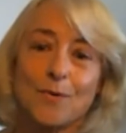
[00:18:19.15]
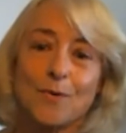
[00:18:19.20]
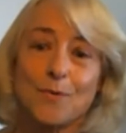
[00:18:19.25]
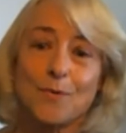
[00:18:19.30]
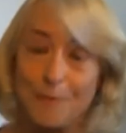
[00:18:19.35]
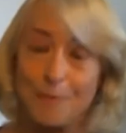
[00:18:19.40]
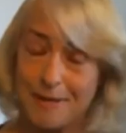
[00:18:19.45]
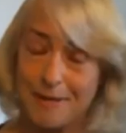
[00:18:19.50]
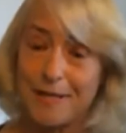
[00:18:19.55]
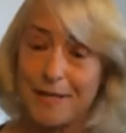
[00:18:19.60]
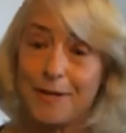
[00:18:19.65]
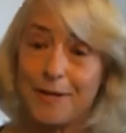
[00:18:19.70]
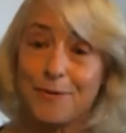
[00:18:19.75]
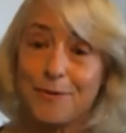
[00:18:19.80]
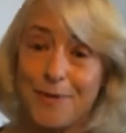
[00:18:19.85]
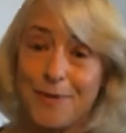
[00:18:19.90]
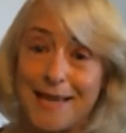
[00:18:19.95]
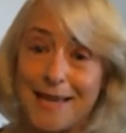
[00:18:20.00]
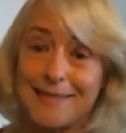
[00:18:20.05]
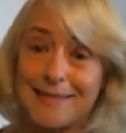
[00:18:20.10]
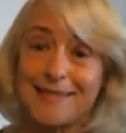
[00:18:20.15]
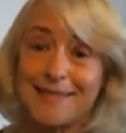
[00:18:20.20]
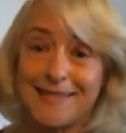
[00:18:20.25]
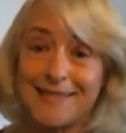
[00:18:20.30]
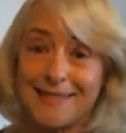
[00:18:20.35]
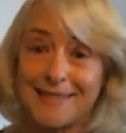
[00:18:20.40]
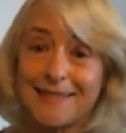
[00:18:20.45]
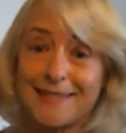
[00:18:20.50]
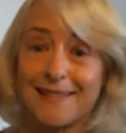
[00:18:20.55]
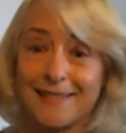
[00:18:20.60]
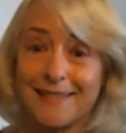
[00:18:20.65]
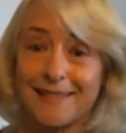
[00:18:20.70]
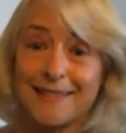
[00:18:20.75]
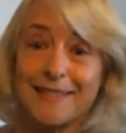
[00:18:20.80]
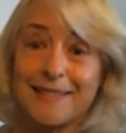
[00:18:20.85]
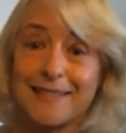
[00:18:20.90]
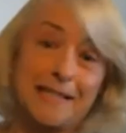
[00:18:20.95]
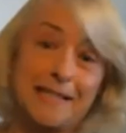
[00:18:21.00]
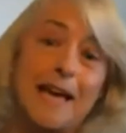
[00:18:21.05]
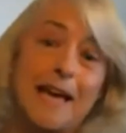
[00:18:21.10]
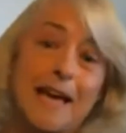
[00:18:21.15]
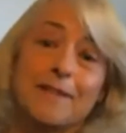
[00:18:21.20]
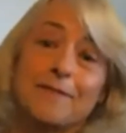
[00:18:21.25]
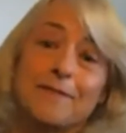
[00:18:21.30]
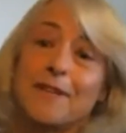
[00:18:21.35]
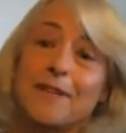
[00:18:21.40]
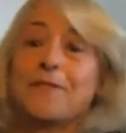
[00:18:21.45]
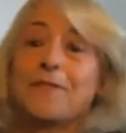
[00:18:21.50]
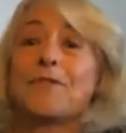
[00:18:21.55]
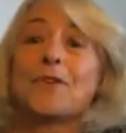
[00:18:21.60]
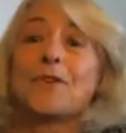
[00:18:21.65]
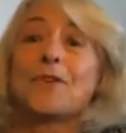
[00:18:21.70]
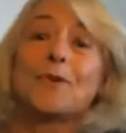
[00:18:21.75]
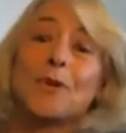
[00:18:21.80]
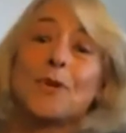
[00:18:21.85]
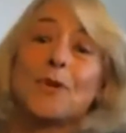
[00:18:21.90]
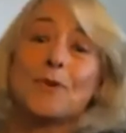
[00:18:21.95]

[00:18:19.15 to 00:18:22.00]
So, you know, that's kind of giving you,